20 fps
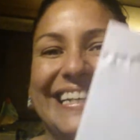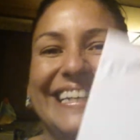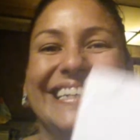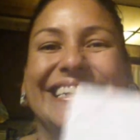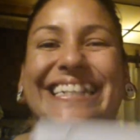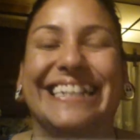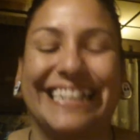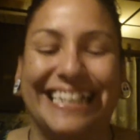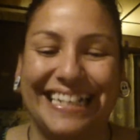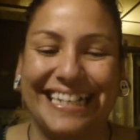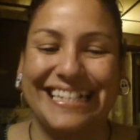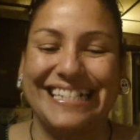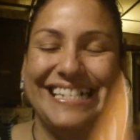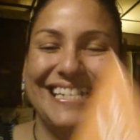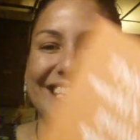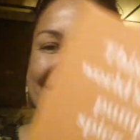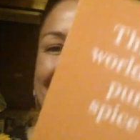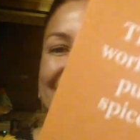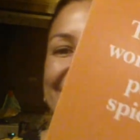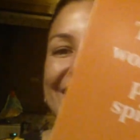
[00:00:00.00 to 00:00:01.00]
Because
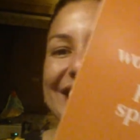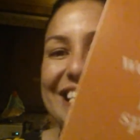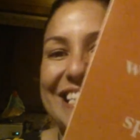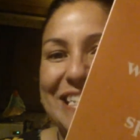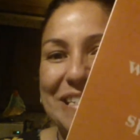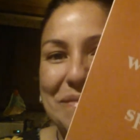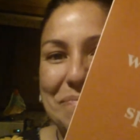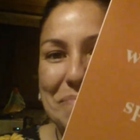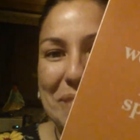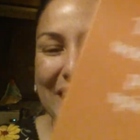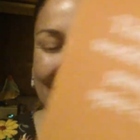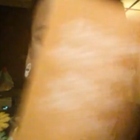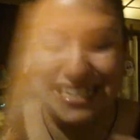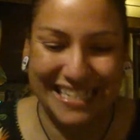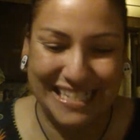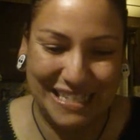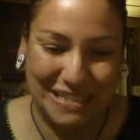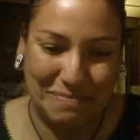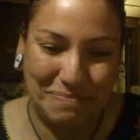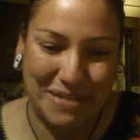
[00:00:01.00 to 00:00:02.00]
it said it's
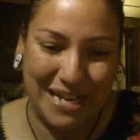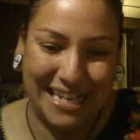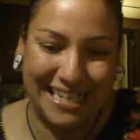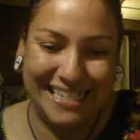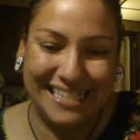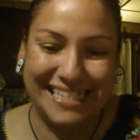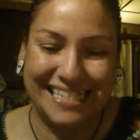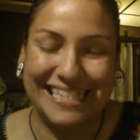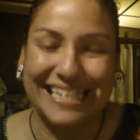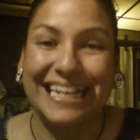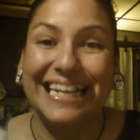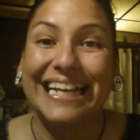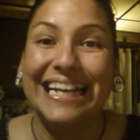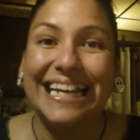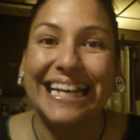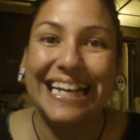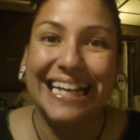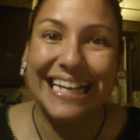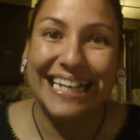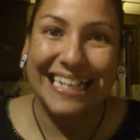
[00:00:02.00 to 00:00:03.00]
pumpkin spice.
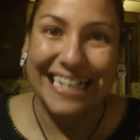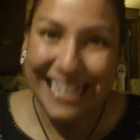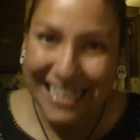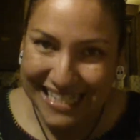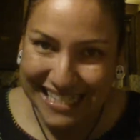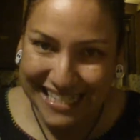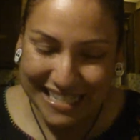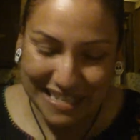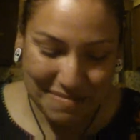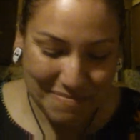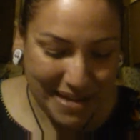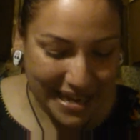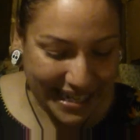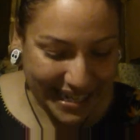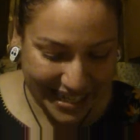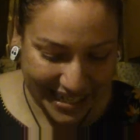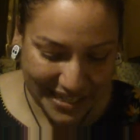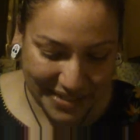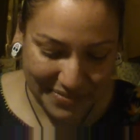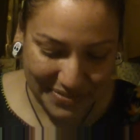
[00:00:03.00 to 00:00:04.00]
Let's see my
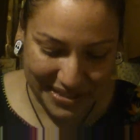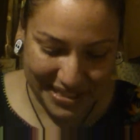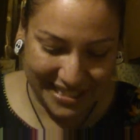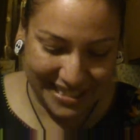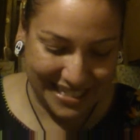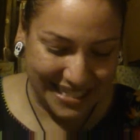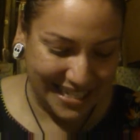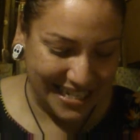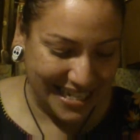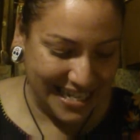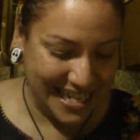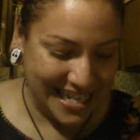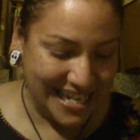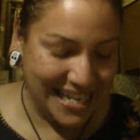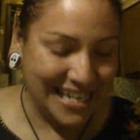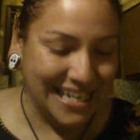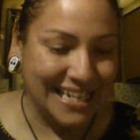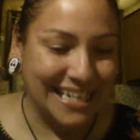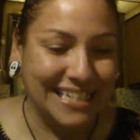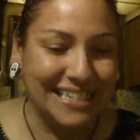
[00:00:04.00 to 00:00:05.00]
gifts.
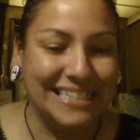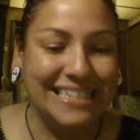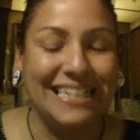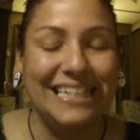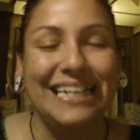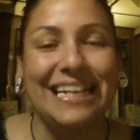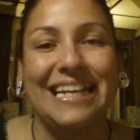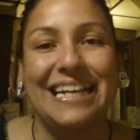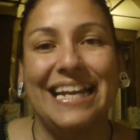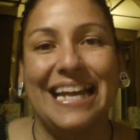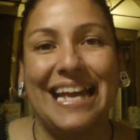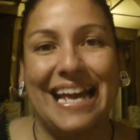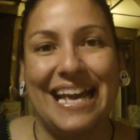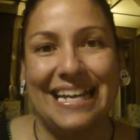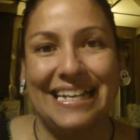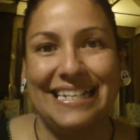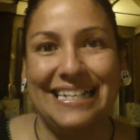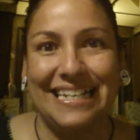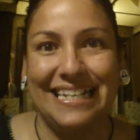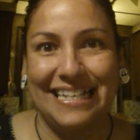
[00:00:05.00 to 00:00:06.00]
She
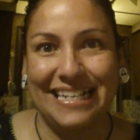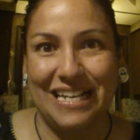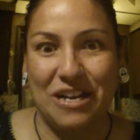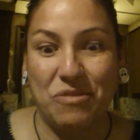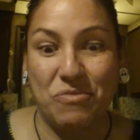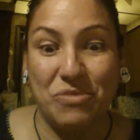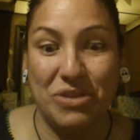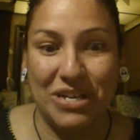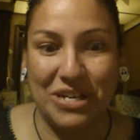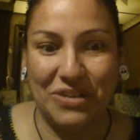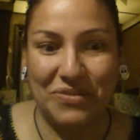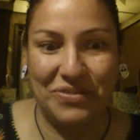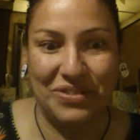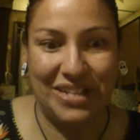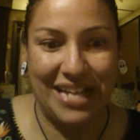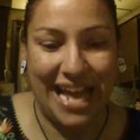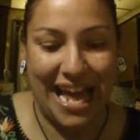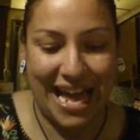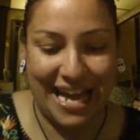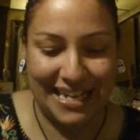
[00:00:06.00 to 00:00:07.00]
had knit a
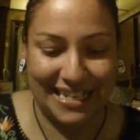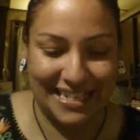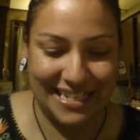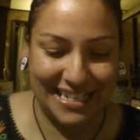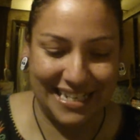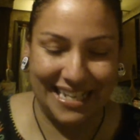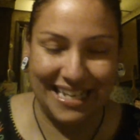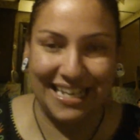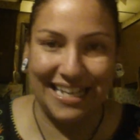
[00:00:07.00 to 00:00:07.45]
wonderful hat.